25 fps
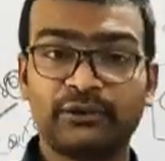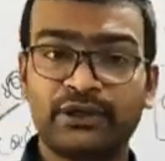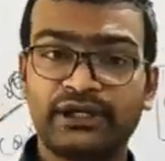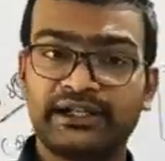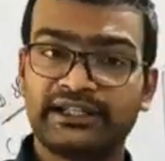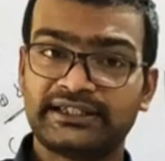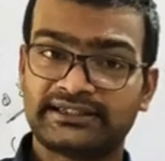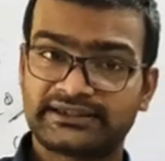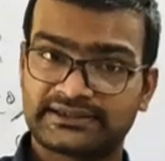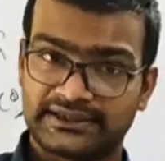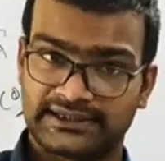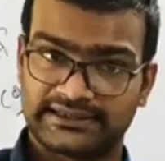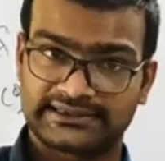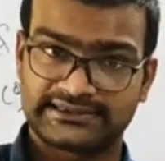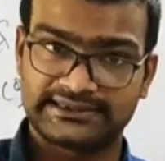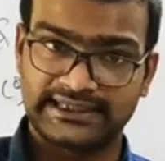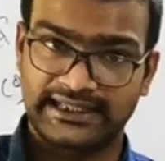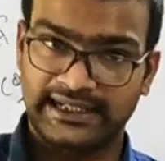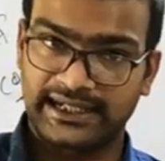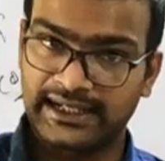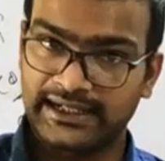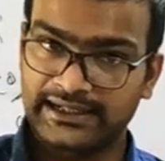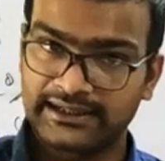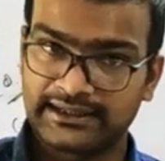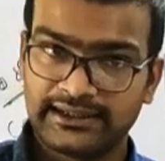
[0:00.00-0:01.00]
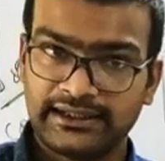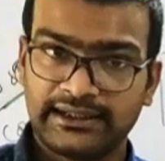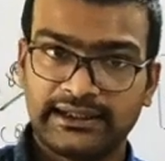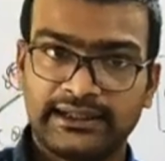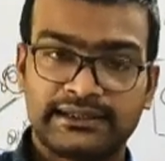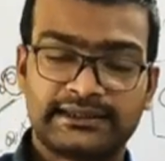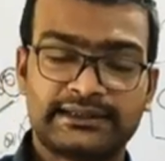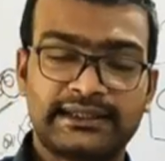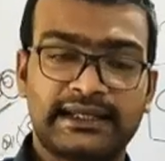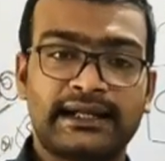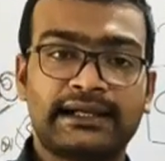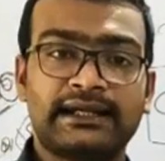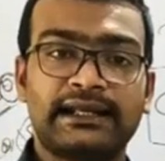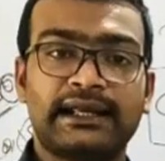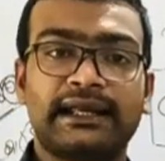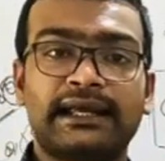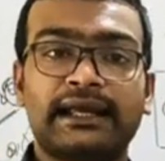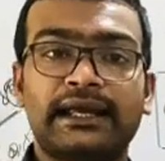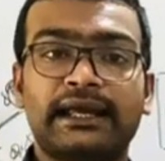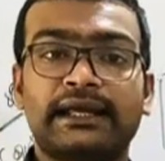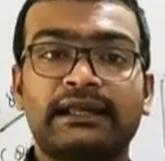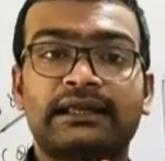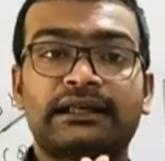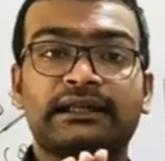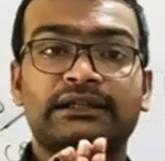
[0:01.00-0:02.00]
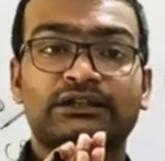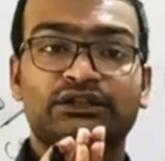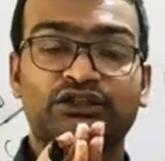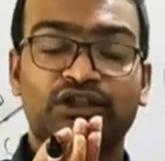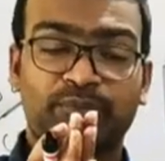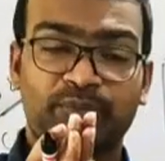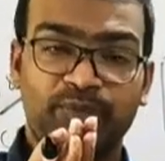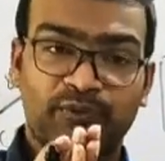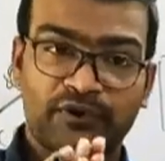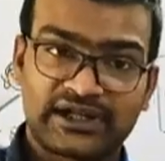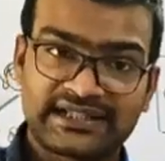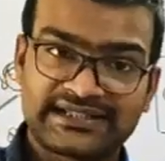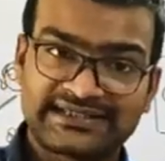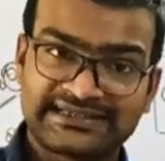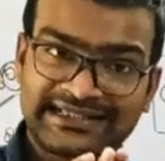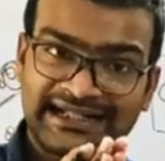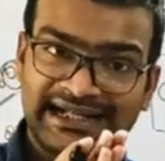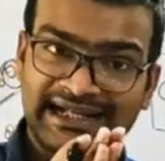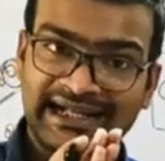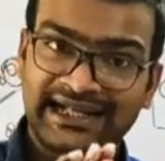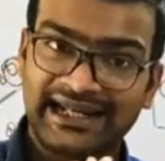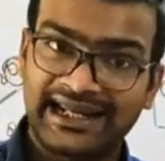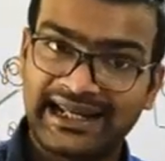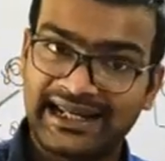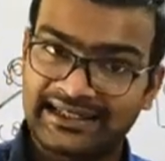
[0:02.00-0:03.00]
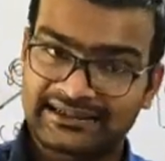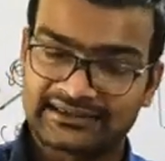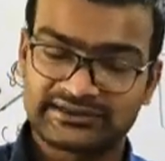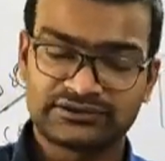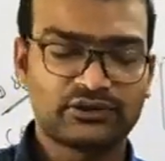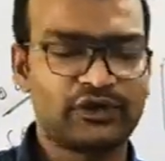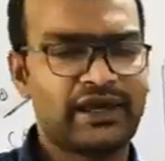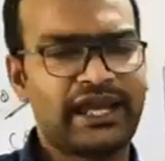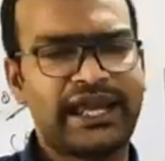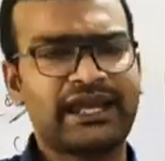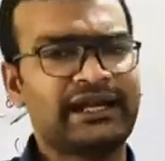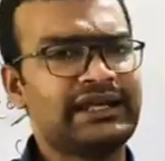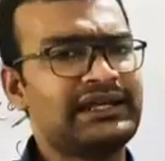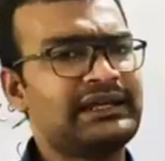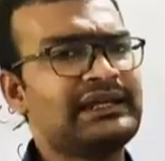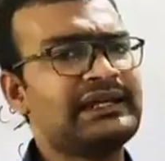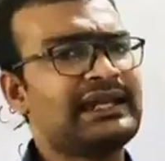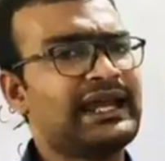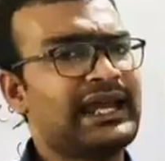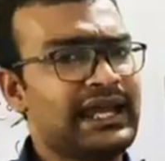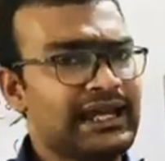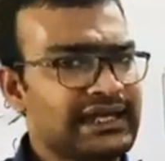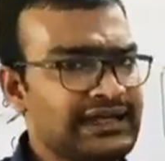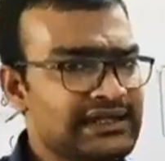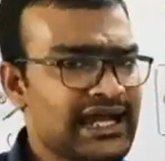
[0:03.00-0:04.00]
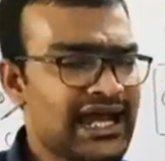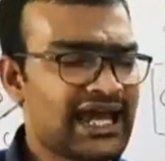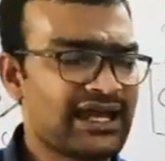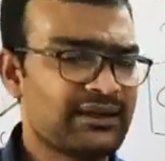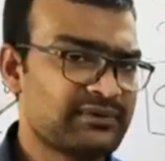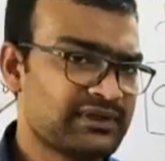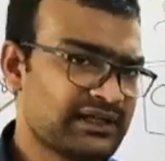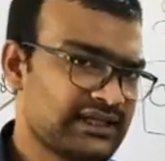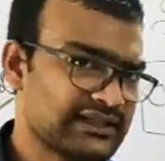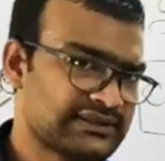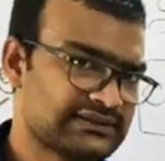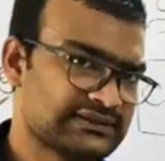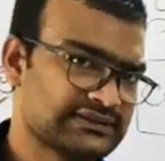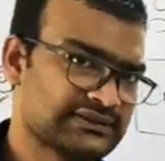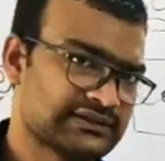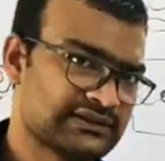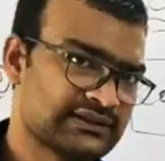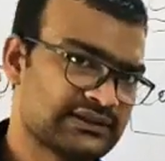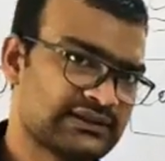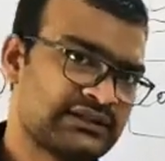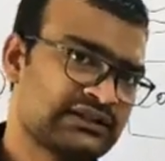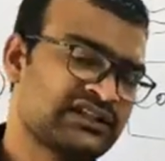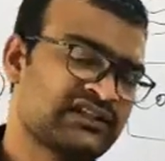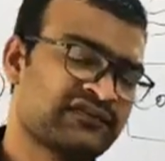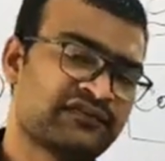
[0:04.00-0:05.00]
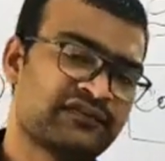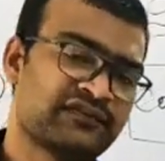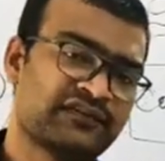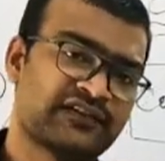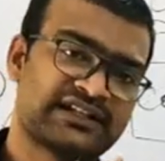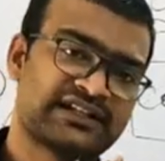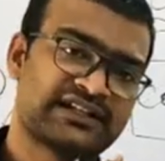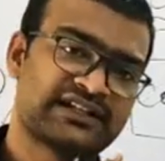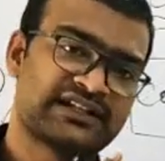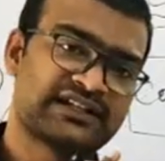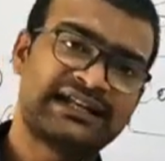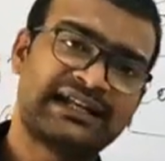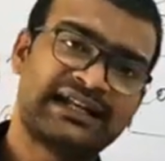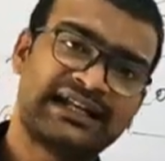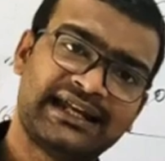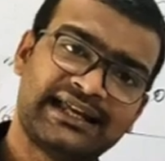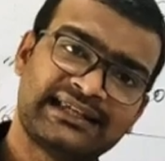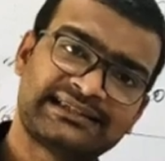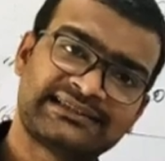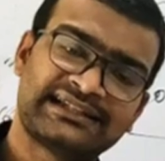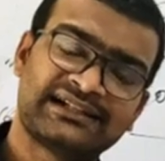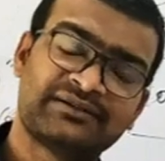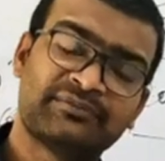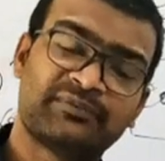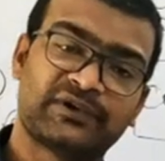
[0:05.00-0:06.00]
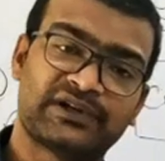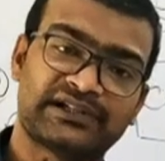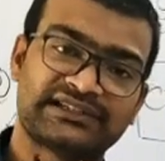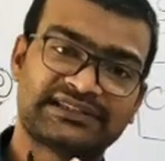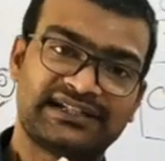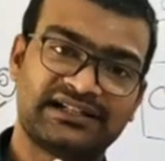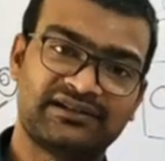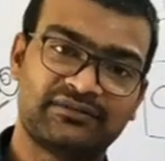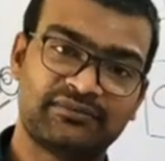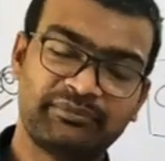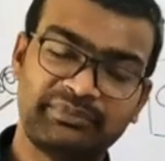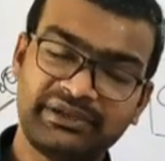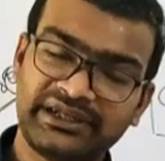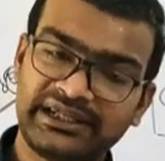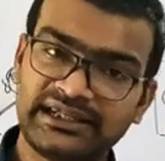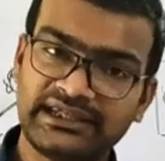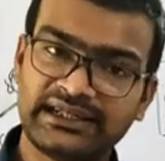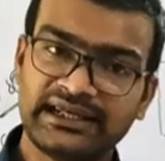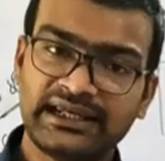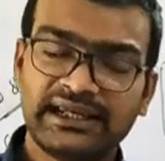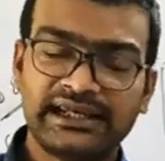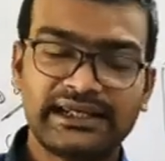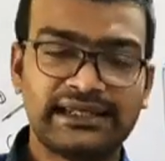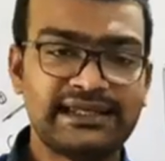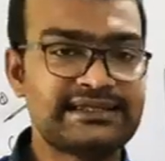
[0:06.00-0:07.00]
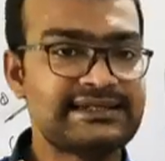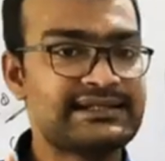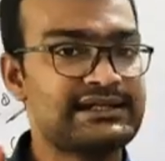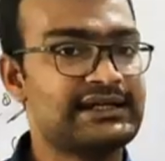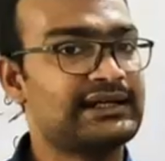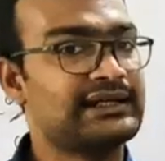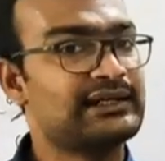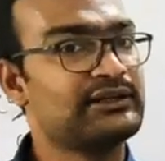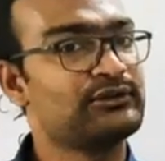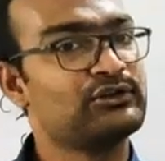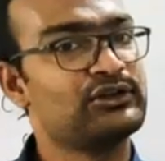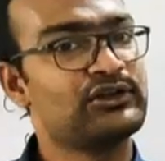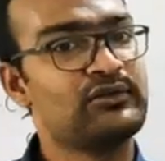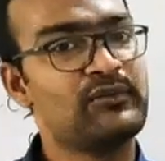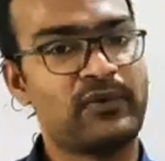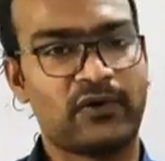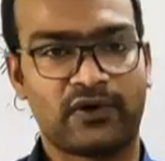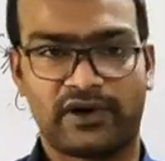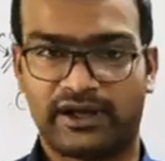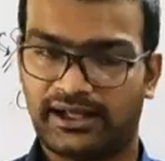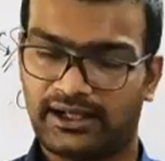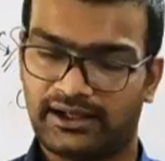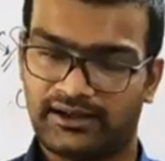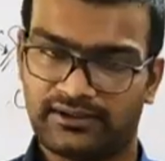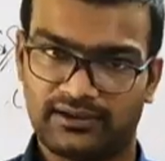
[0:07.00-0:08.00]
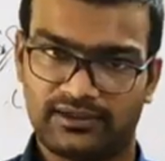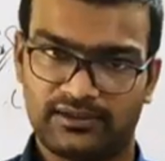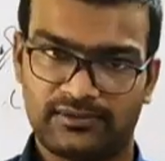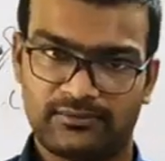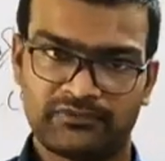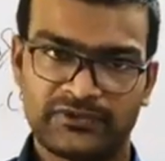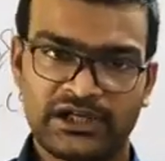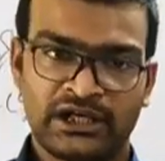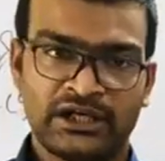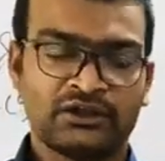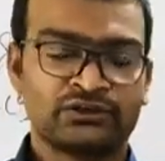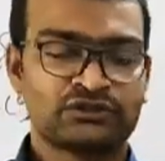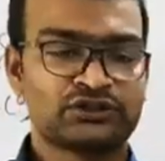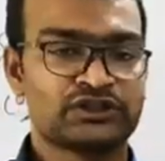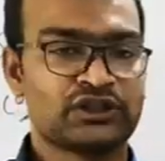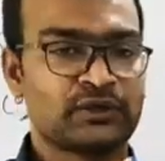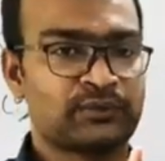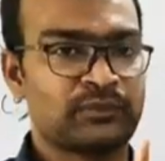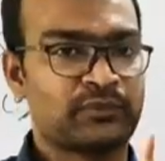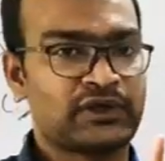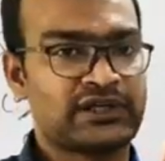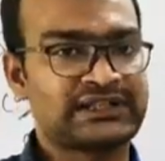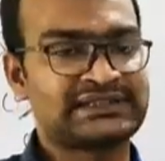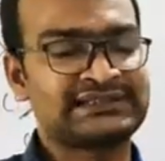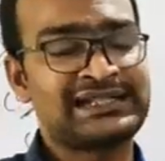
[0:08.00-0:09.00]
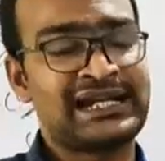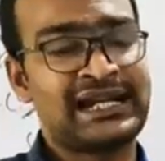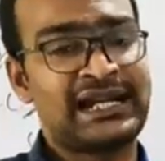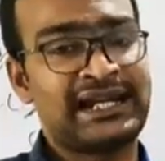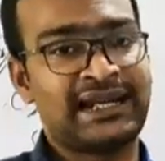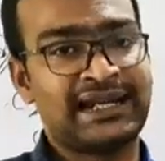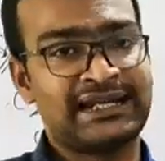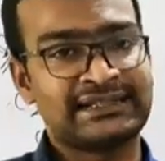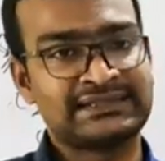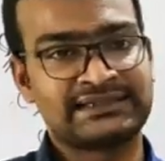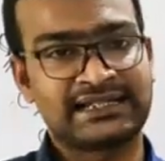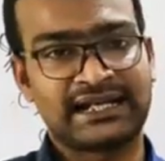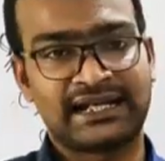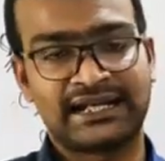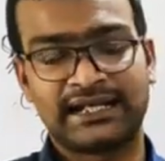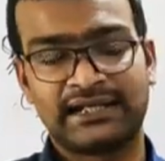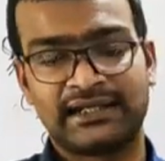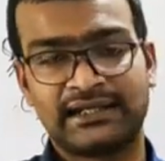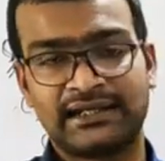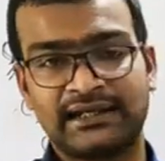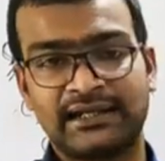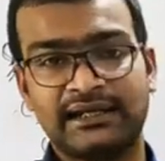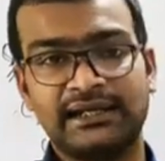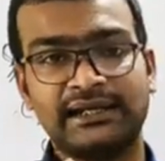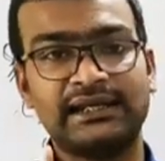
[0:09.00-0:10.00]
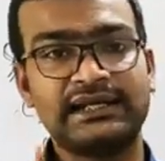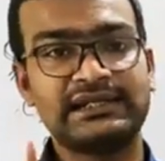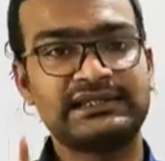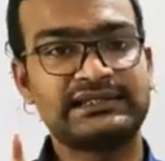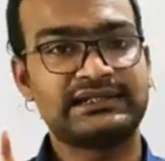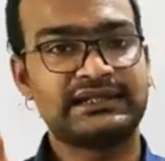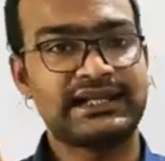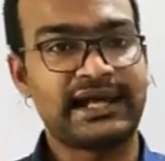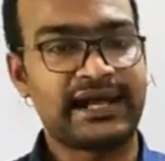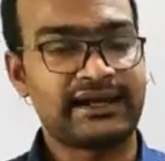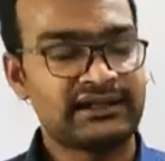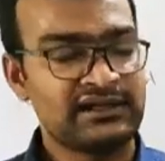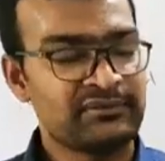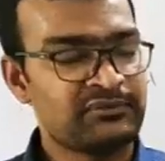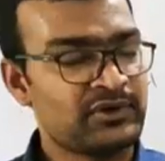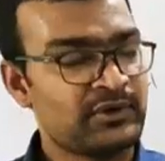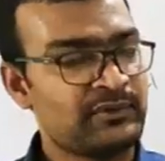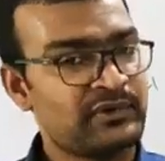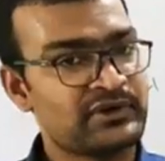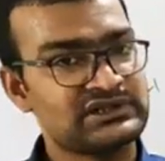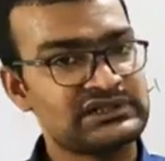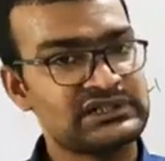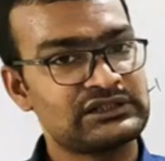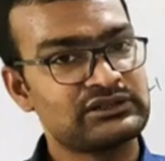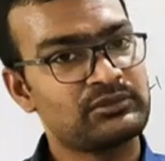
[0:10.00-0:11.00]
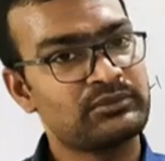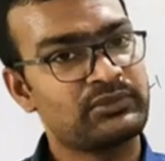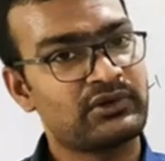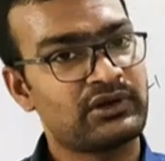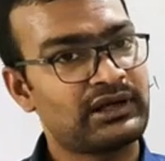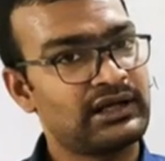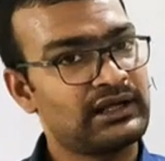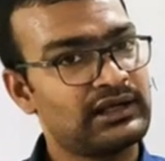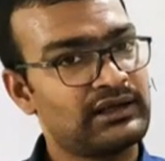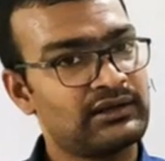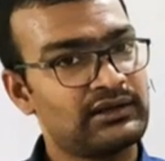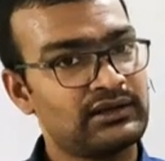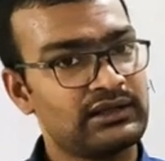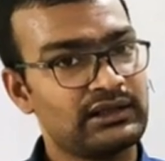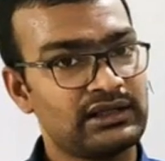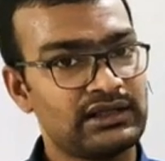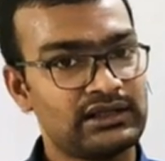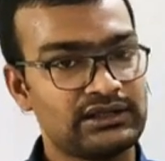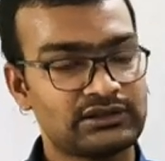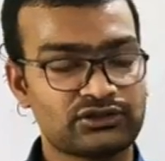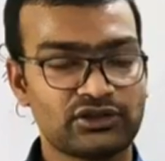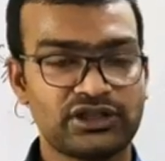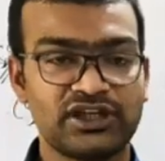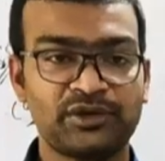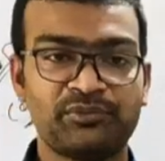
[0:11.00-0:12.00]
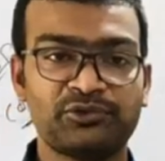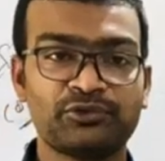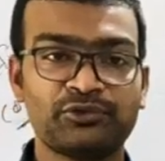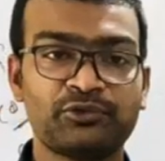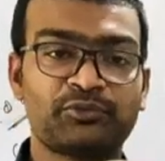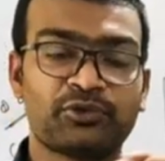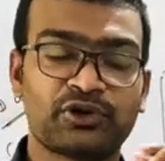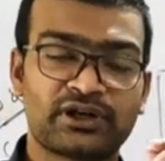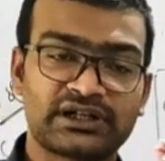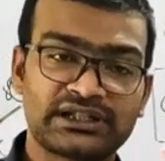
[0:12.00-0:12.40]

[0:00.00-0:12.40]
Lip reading: discussed that the percent s, so in any hybridization the percent s and percent p is related to the bond angle. So the percent s character is directly proportional to the bond angle. So if you